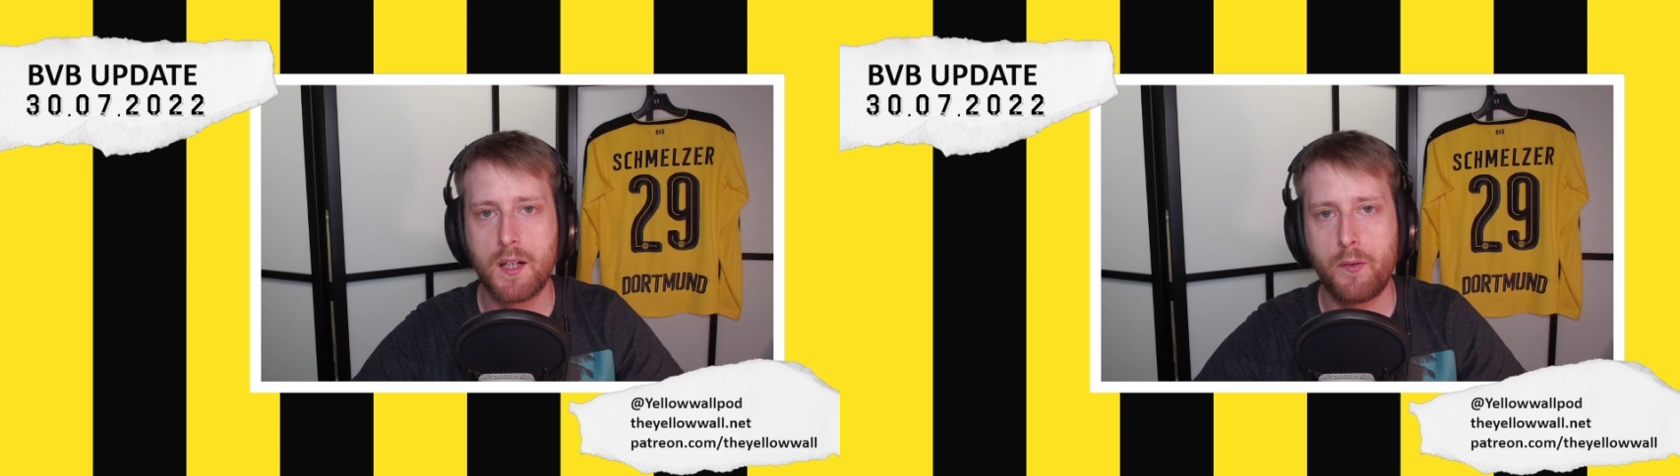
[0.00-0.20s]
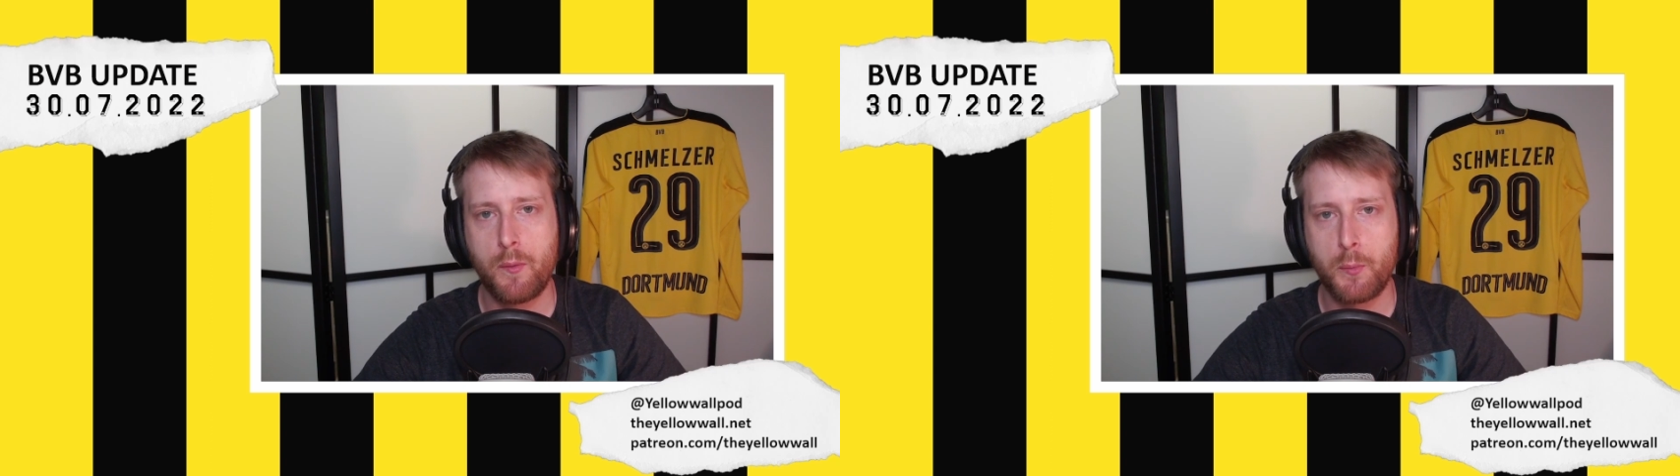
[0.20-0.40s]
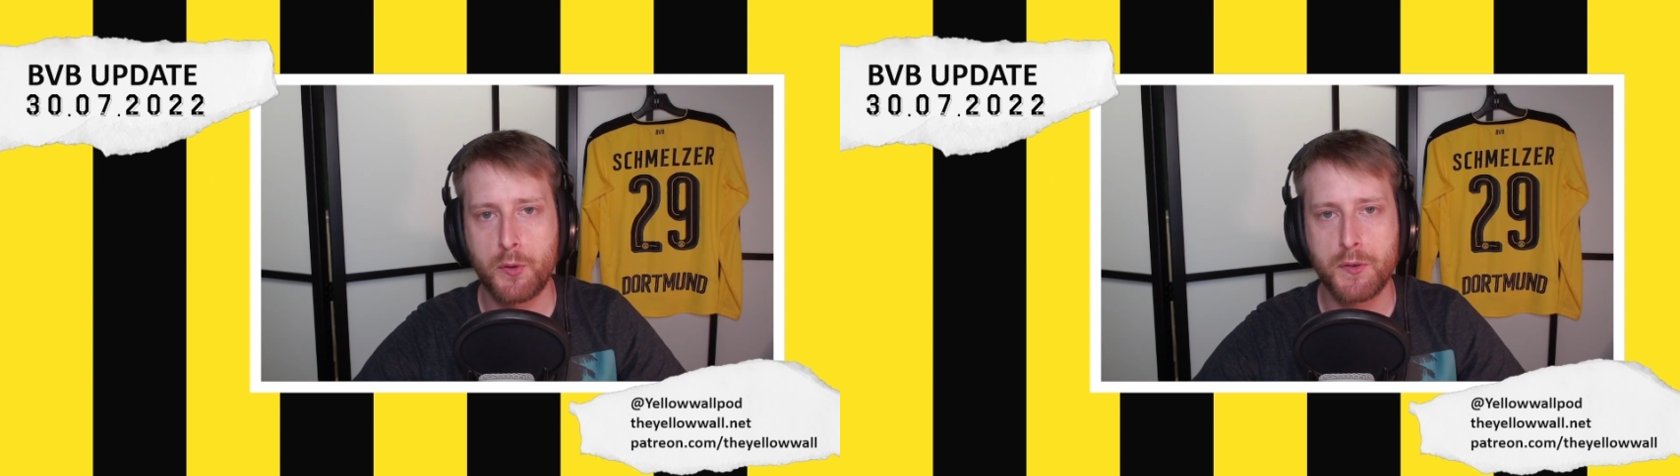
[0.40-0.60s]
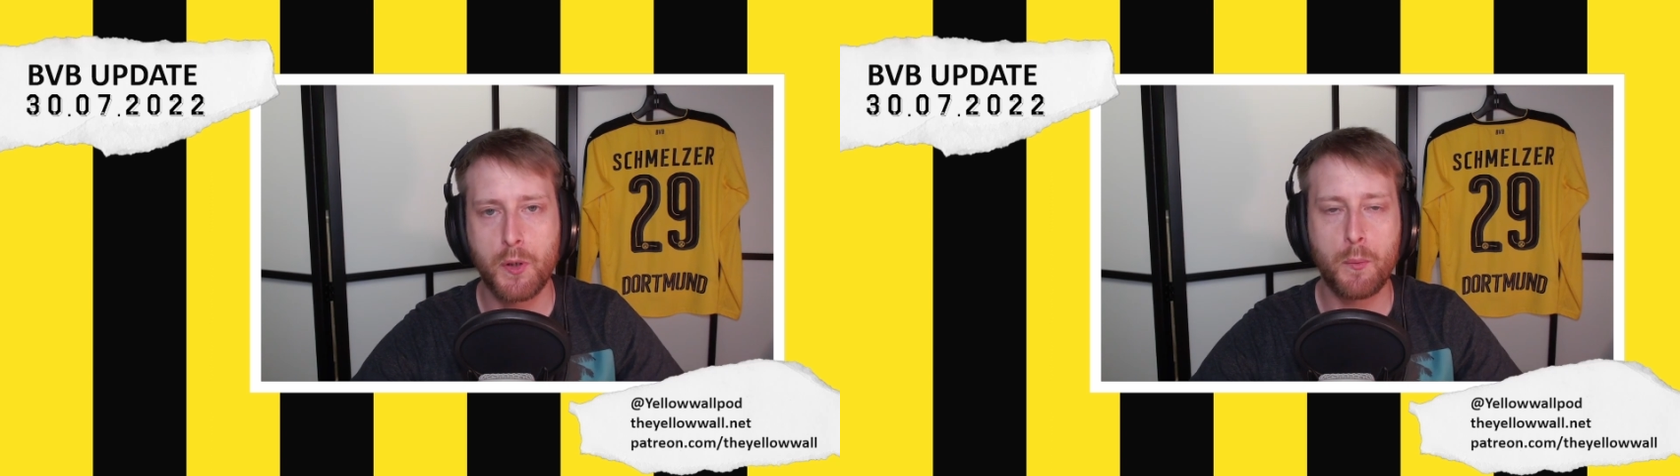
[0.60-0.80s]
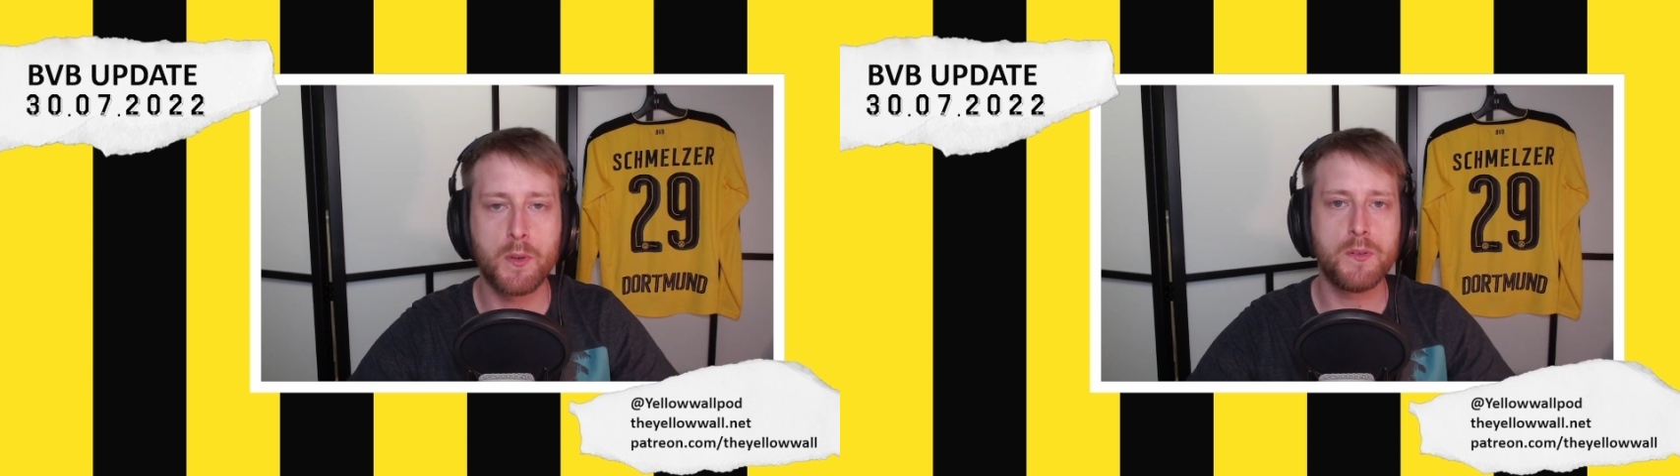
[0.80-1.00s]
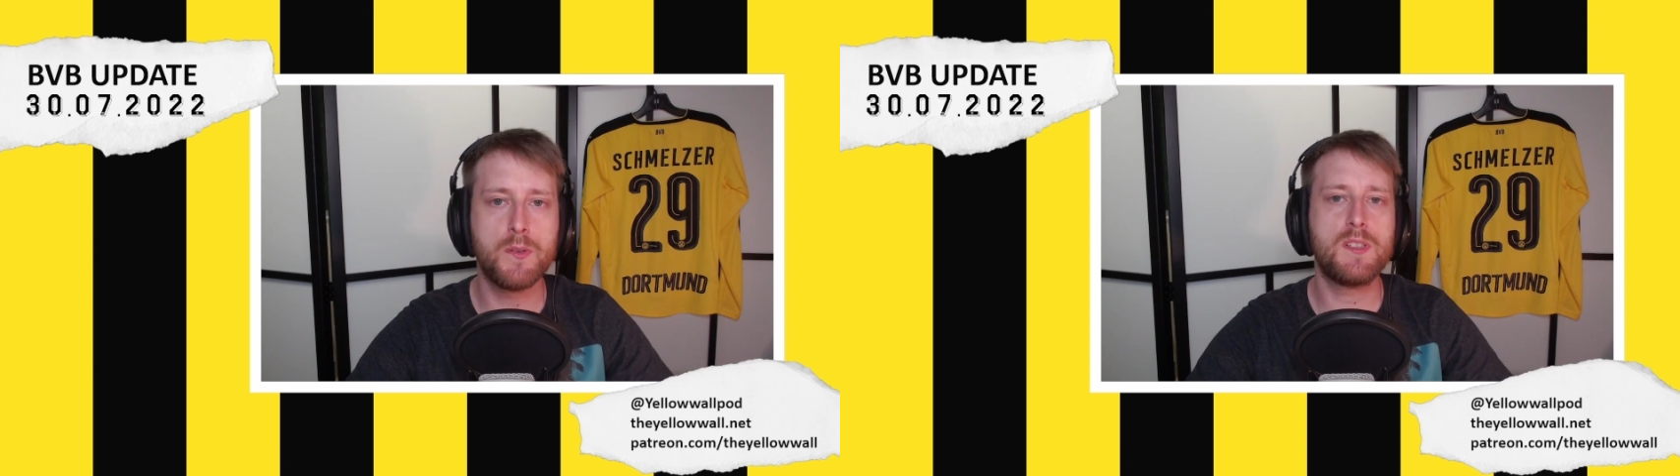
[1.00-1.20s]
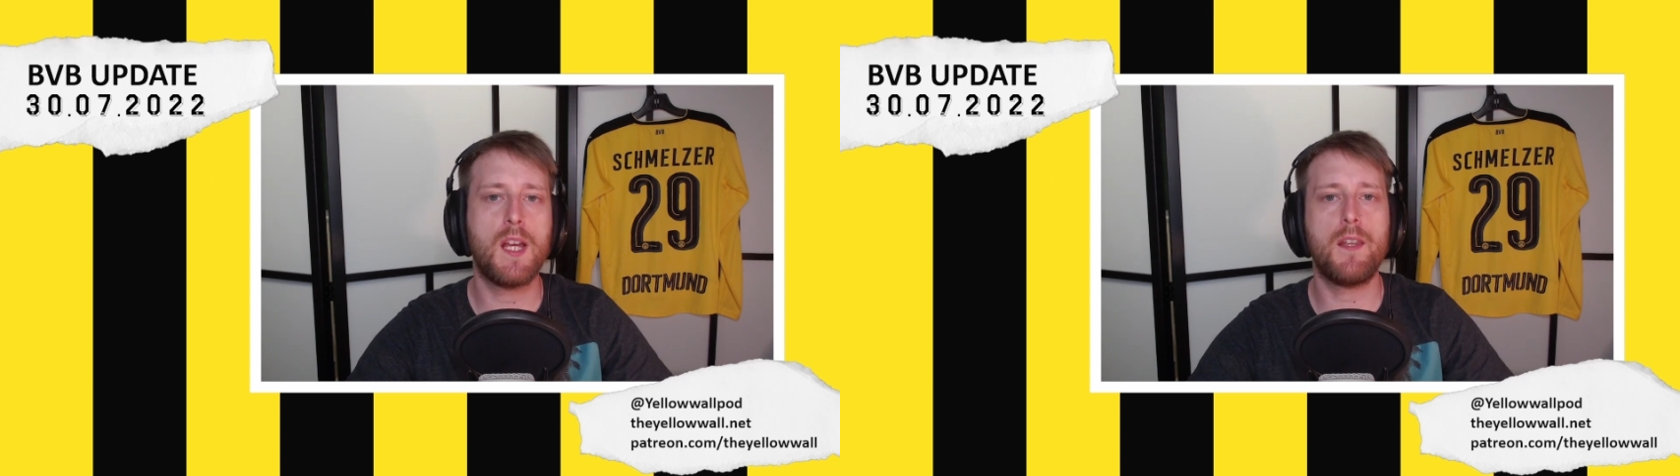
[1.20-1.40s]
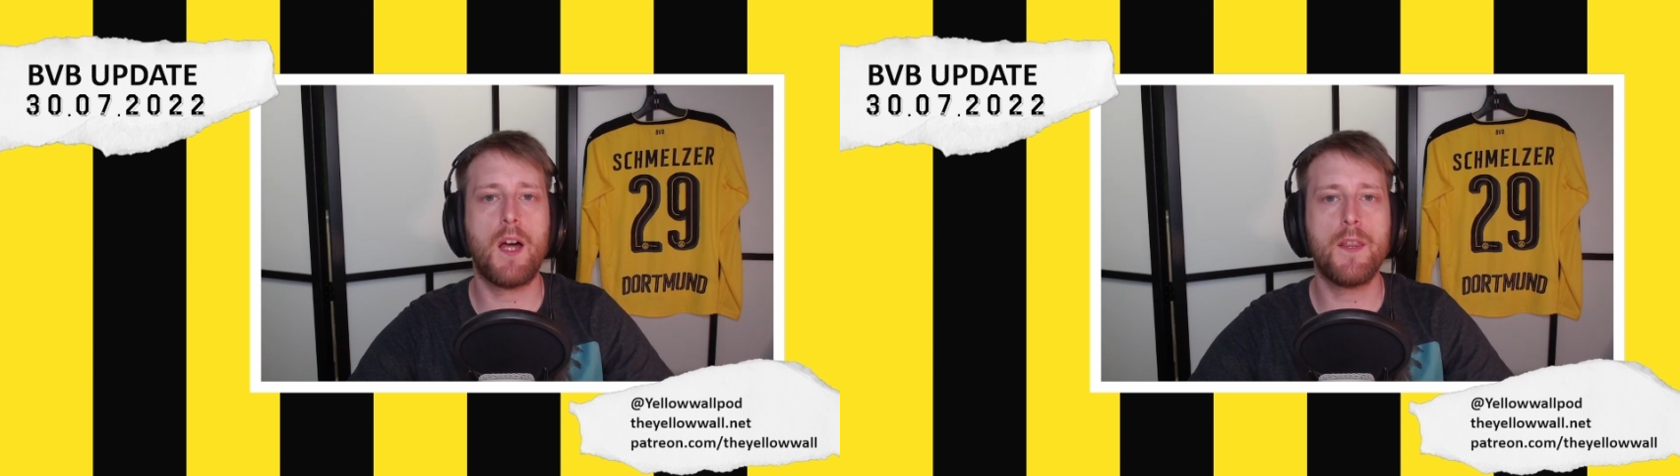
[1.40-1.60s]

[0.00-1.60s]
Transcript: I cover Borussia Dortmund news and